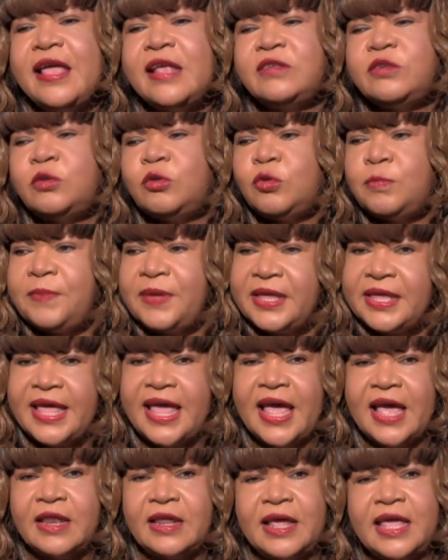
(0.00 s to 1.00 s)
is to
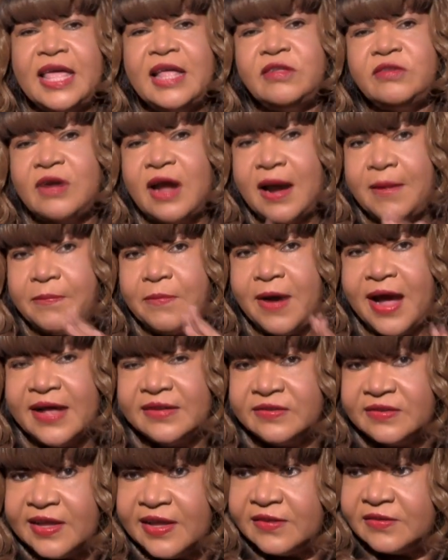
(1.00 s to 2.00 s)
begin an entire
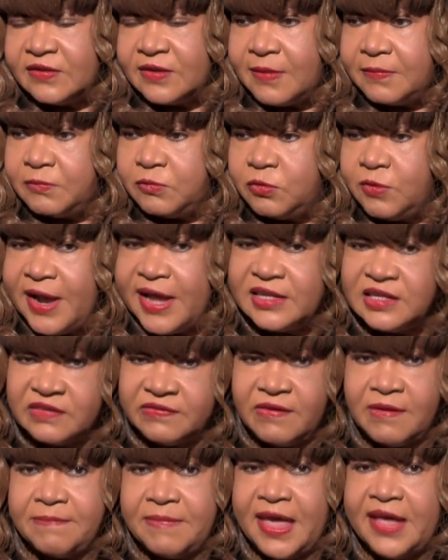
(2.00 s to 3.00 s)
process of
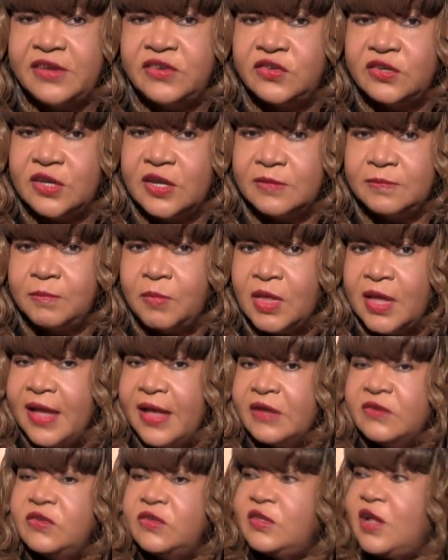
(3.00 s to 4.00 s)
transformation,
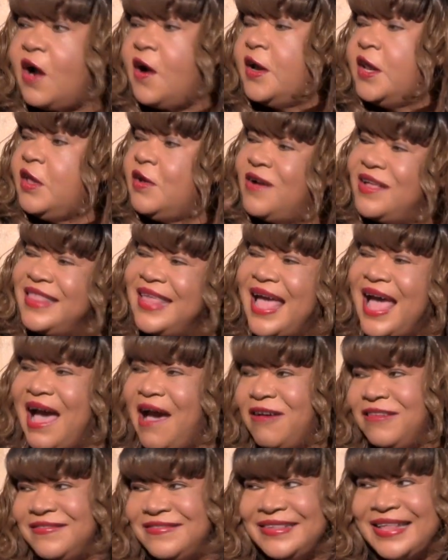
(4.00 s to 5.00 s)
starting on the
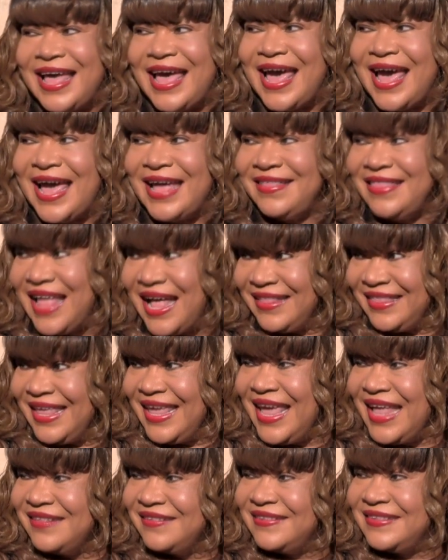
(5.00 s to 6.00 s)
outside, not
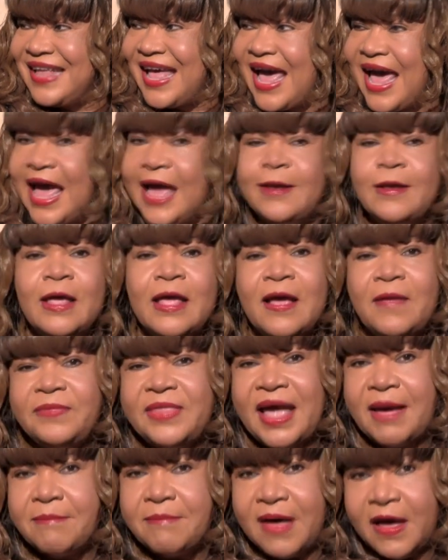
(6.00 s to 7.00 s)
the inside.
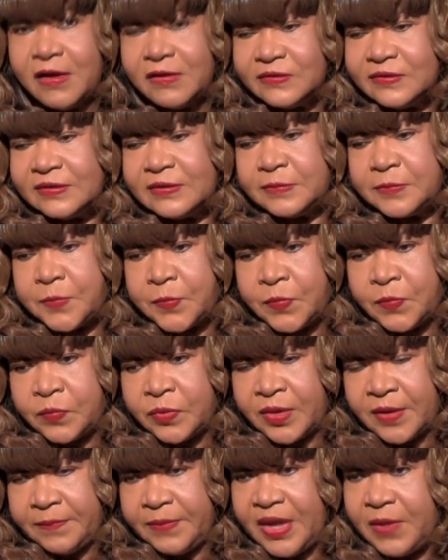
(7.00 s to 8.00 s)
Now, most
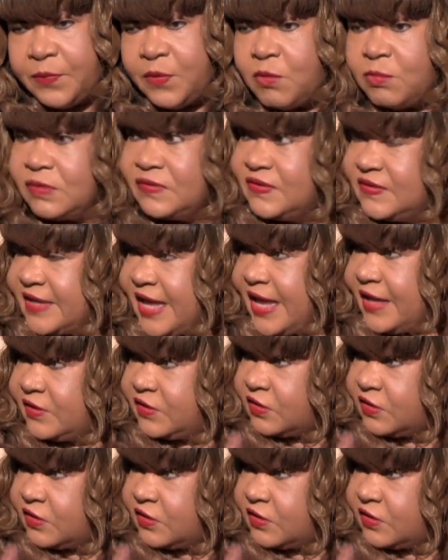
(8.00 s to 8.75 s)
people will say